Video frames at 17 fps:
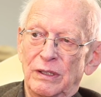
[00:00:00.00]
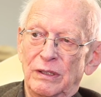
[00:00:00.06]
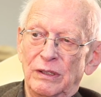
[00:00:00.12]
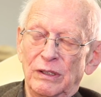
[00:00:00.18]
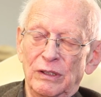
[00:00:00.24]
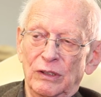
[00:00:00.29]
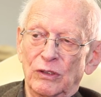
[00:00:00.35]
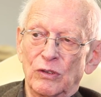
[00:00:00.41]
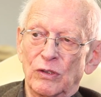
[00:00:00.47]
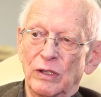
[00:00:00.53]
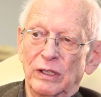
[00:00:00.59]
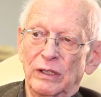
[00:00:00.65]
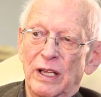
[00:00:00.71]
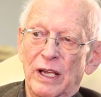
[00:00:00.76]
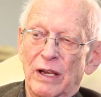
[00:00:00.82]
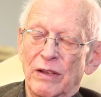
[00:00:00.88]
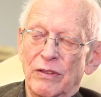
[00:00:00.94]
that are going
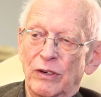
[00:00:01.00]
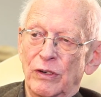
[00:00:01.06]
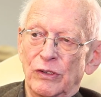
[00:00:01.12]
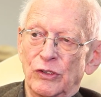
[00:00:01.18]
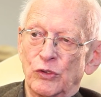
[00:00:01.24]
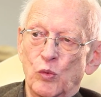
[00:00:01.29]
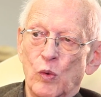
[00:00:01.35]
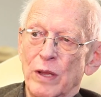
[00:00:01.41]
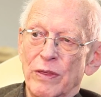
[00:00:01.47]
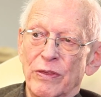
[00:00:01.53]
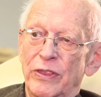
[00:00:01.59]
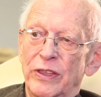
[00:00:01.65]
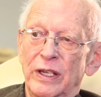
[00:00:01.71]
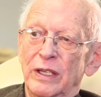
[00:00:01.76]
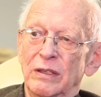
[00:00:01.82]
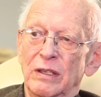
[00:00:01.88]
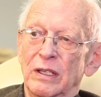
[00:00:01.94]
now, there is one
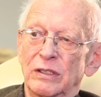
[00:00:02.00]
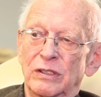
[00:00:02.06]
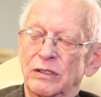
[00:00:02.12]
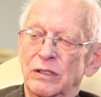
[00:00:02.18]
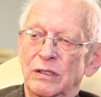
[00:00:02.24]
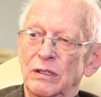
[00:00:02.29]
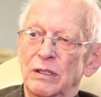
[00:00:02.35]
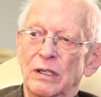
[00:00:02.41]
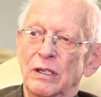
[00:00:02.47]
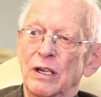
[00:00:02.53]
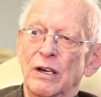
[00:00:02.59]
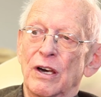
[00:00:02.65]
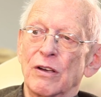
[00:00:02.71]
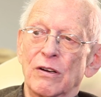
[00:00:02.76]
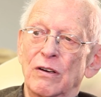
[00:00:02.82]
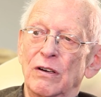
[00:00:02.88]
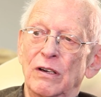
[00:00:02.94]
thing that's
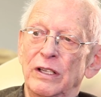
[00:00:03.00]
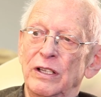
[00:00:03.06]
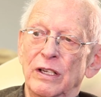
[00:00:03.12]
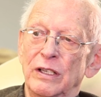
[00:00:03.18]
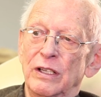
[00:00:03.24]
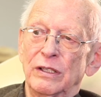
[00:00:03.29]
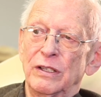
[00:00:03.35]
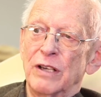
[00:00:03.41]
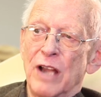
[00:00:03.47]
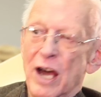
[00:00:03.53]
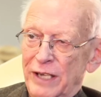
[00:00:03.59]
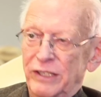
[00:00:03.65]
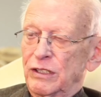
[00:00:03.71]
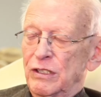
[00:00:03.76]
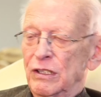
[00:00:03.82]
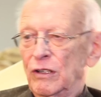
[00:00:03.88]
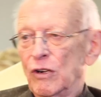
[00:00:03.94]
utterly
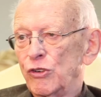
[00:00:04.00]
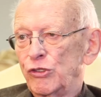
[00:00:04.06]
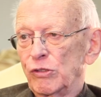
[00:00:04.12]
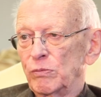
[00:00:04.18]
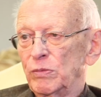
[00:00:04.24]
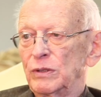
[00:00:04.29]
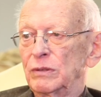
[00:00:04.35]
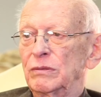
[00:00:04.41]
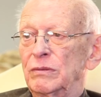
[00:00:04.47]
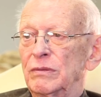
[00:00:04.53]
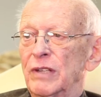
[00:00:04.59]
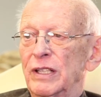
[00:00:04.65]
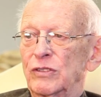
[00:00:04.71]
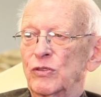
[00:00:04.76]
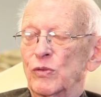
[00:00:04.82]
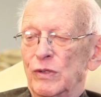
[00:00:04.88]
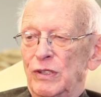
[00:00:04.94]
not negotiable.
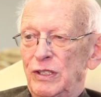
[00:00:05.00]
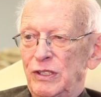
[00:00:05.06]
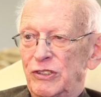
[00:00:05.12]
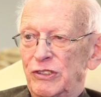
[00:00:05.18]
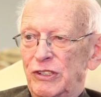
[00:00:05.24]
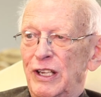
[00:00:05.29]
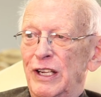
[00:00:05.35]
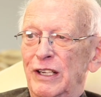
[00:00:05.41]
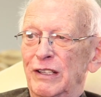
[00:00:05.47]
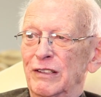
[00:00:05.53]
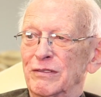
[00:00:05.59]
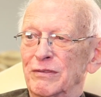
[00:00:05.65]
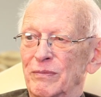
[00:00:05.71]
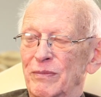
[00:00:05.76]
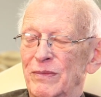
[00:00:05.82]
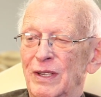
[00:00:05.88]
That's what he's saying.